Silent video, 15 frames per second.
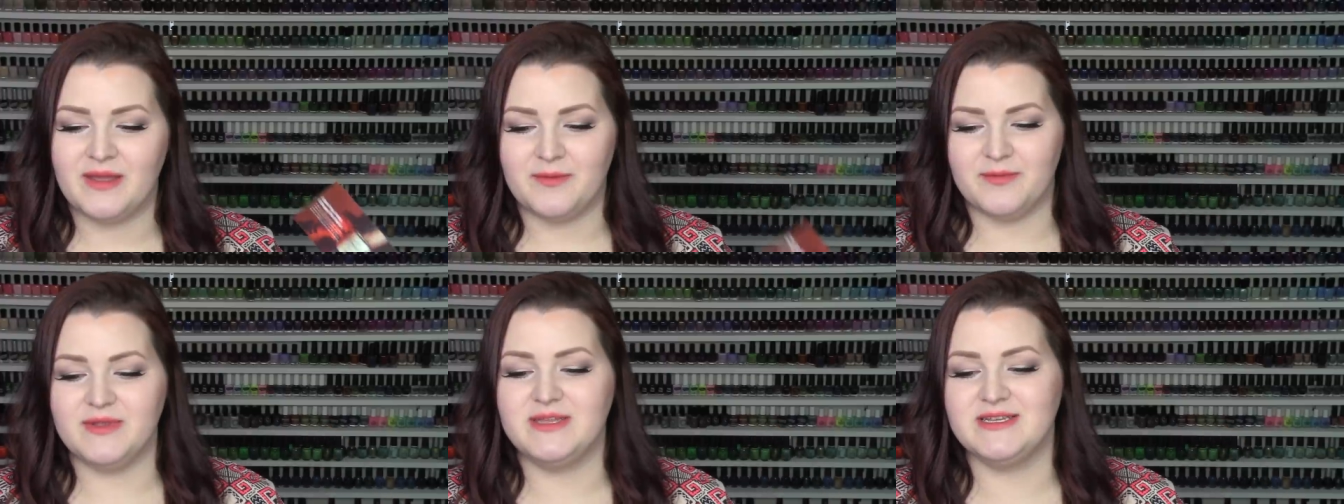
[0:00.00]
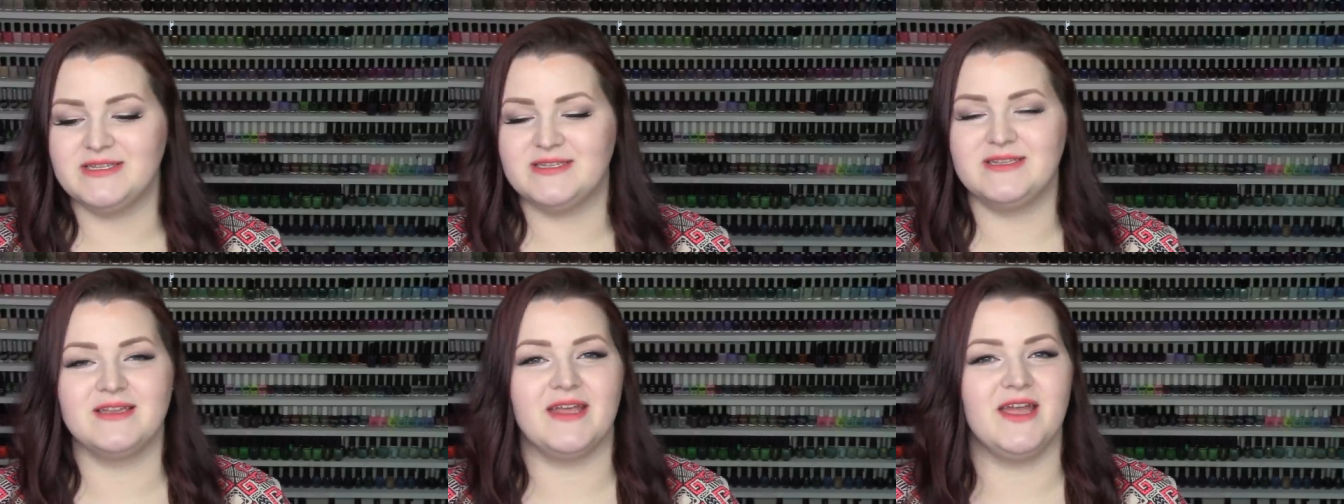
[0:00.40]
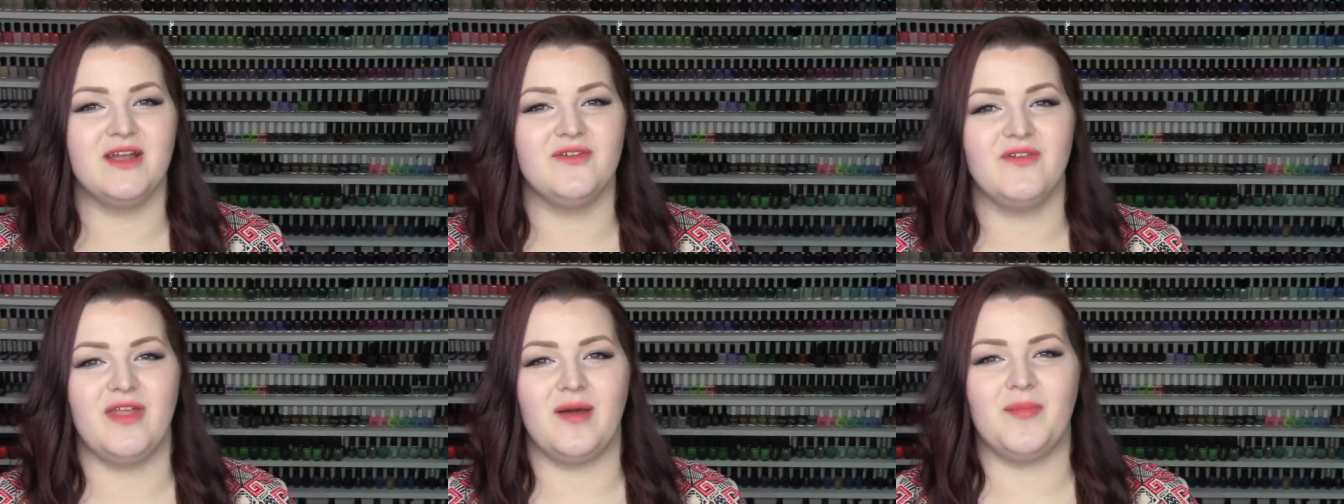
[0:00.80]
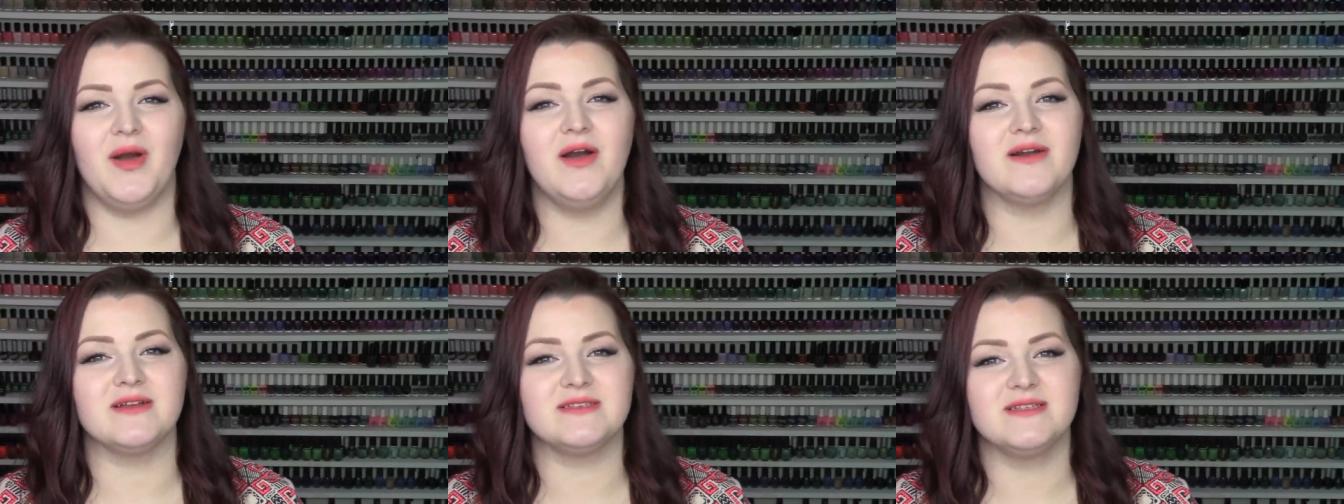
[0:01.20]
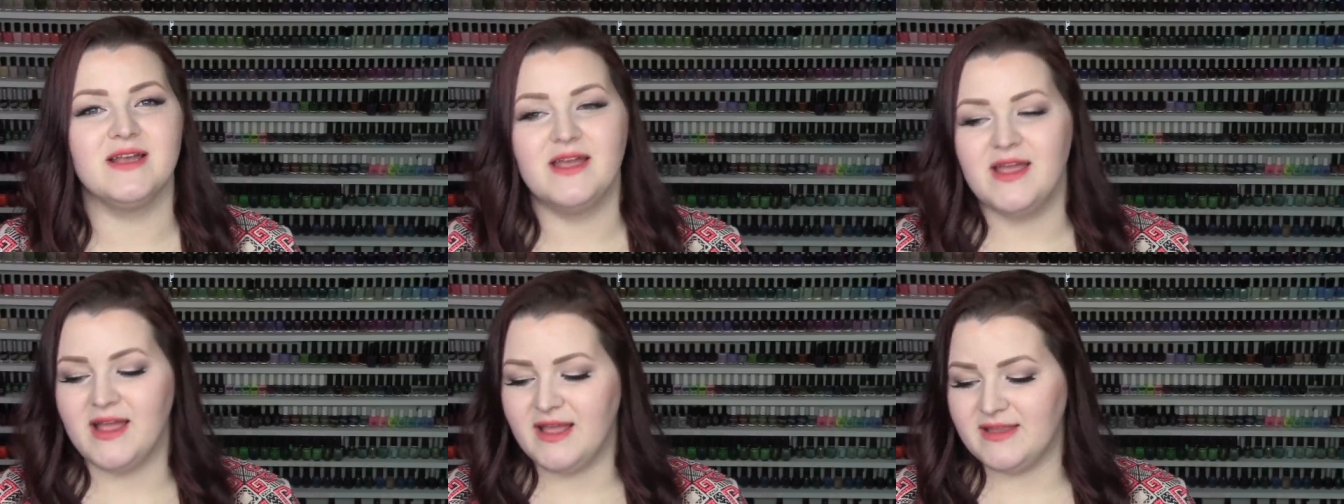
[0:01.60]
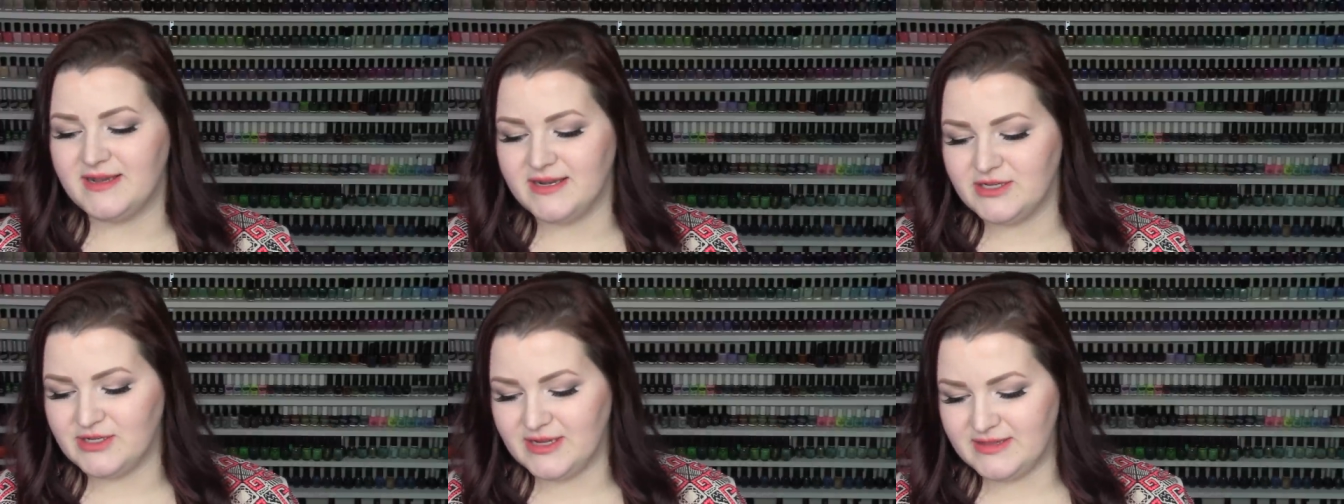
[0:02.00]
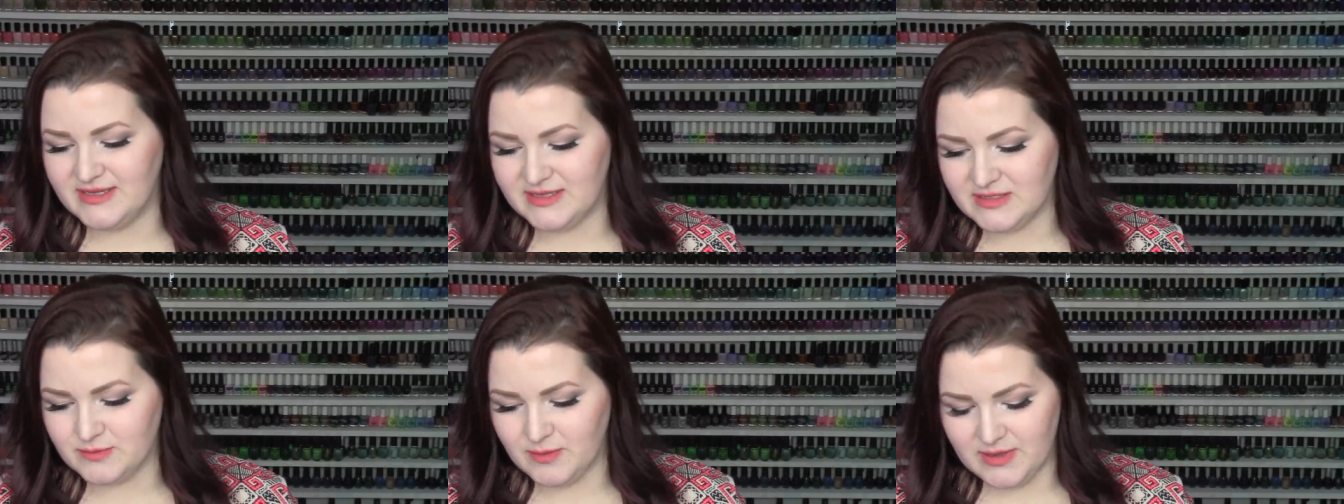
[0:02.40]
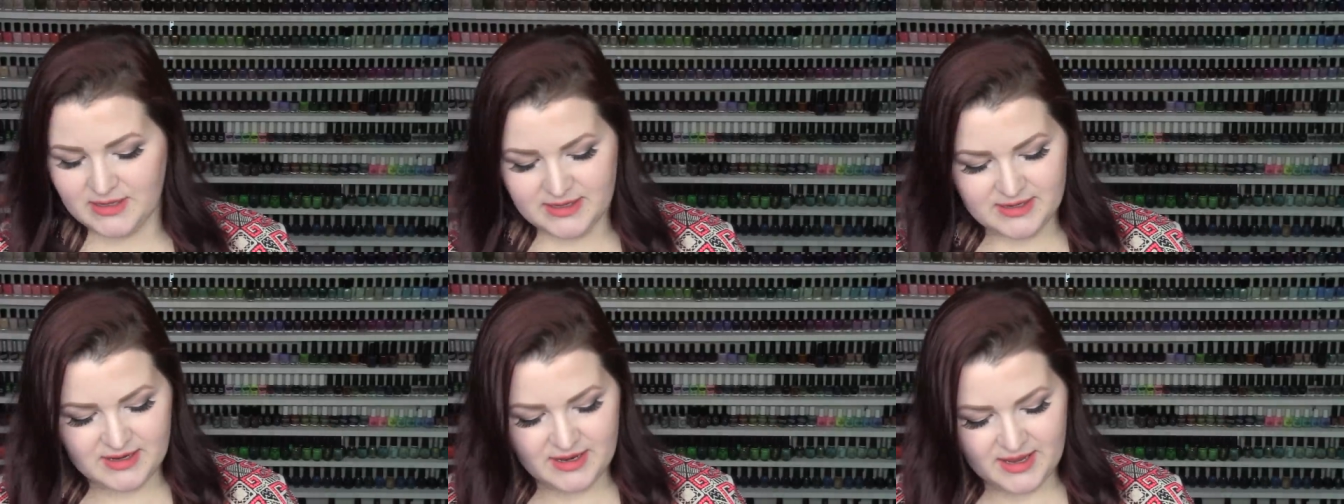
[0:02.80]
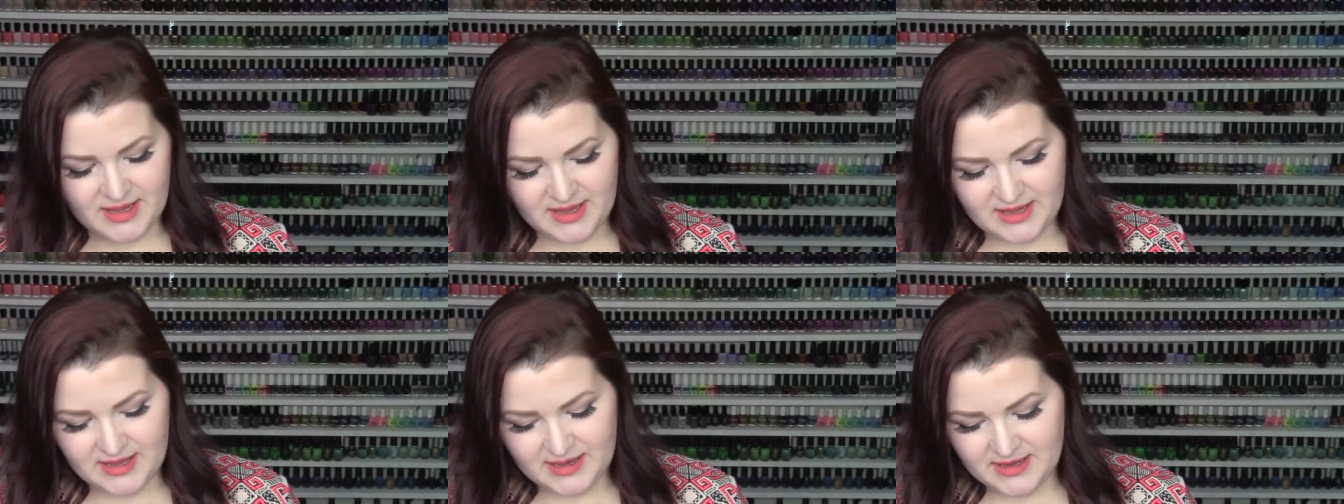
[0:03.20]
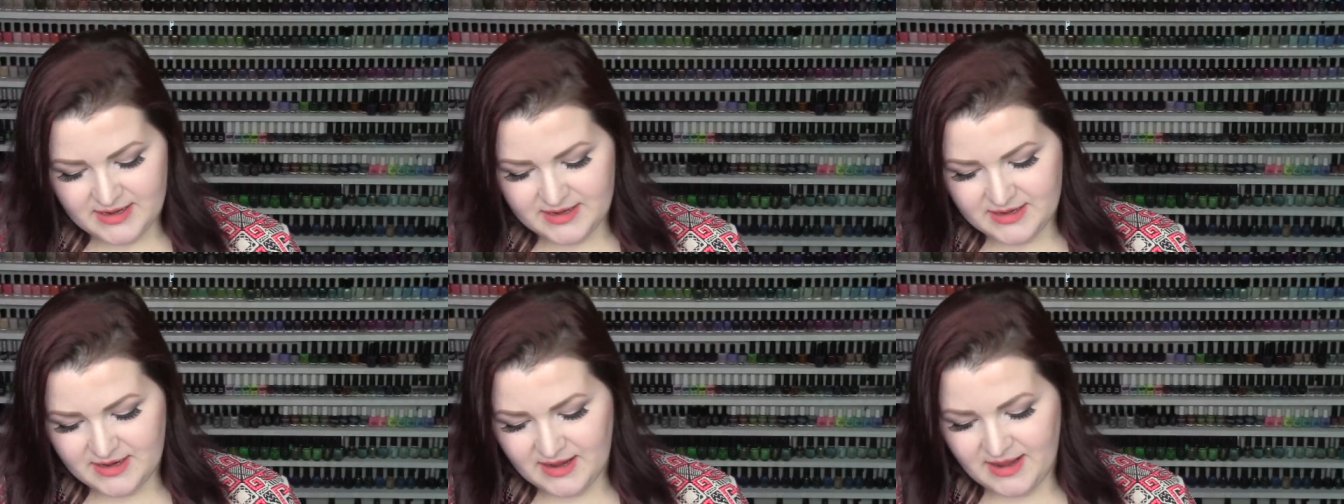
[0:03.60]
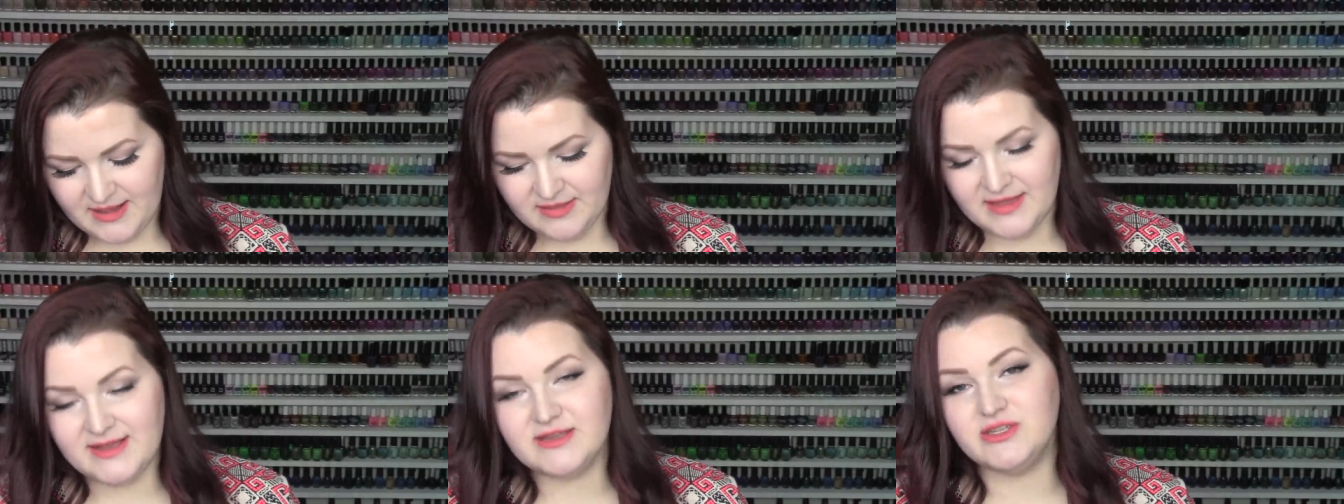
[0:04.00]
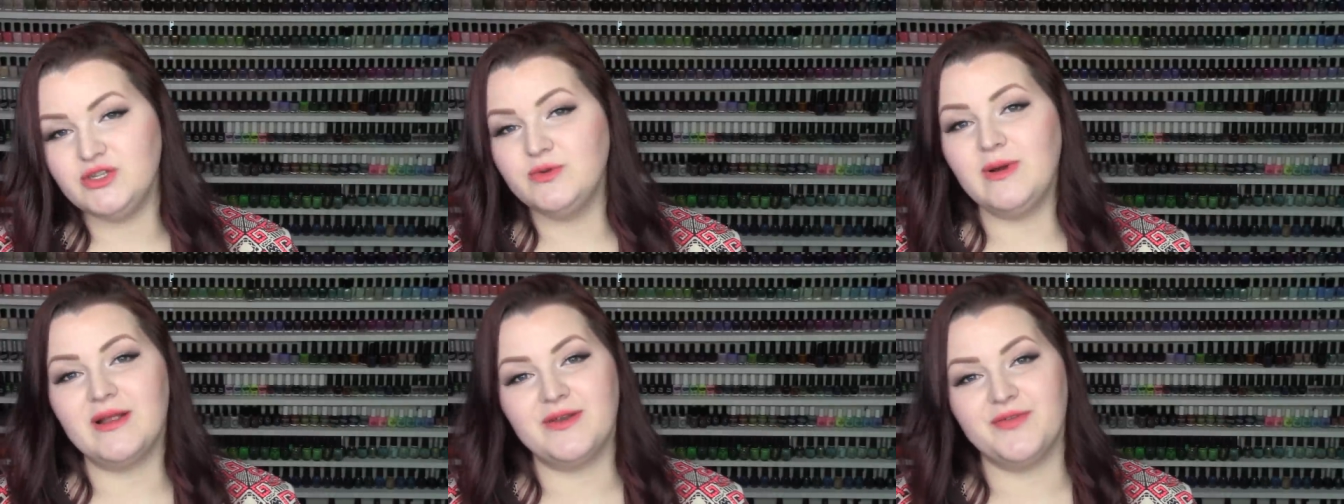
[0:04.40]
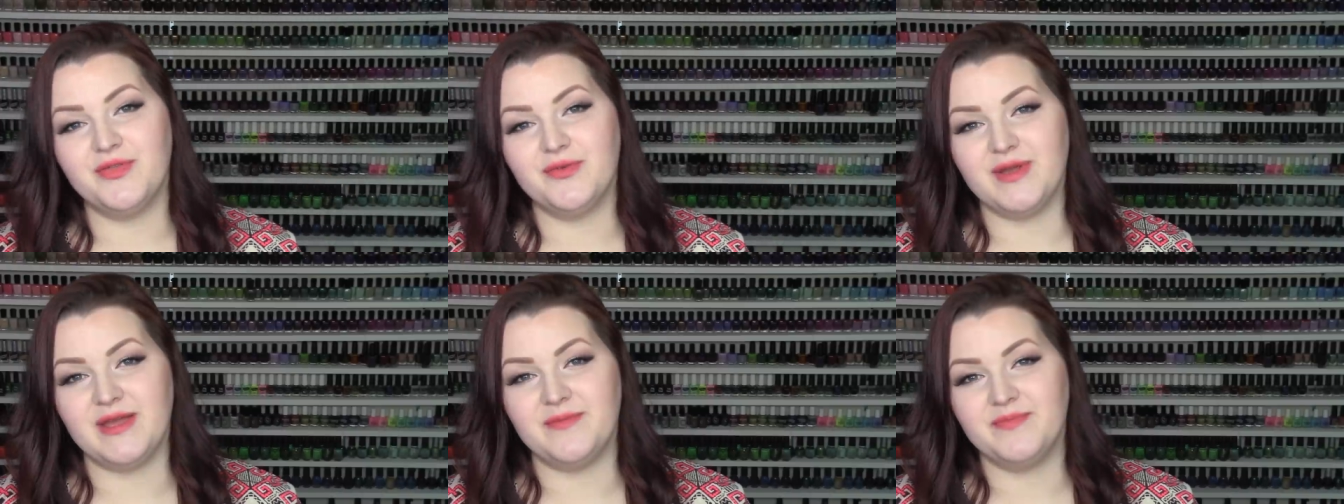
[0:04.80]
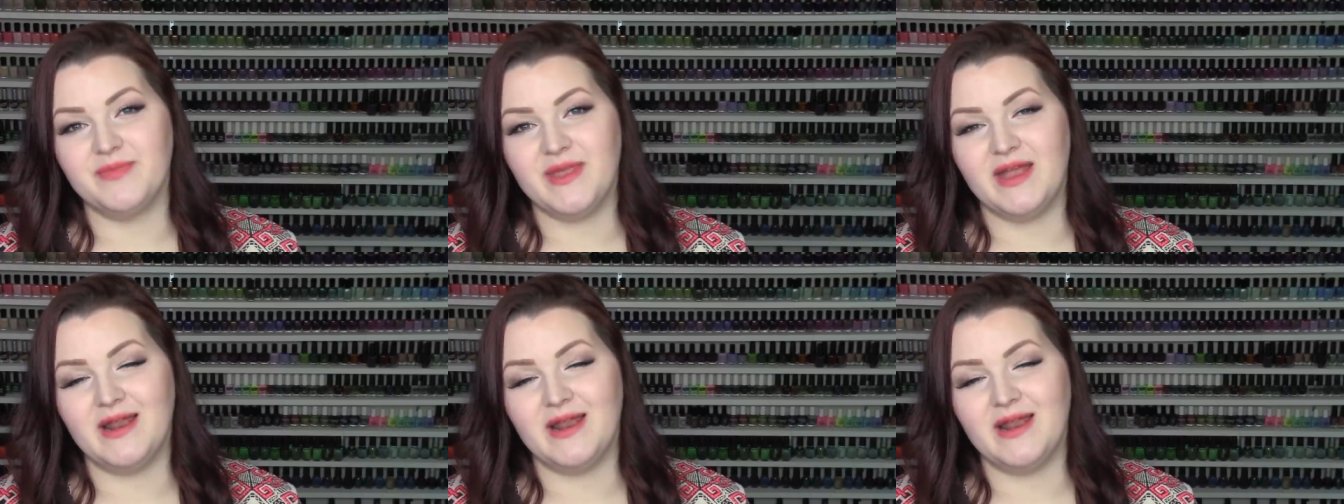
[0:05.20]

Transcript: really just didn't care for that box. And then I tried this one and I like two out of three.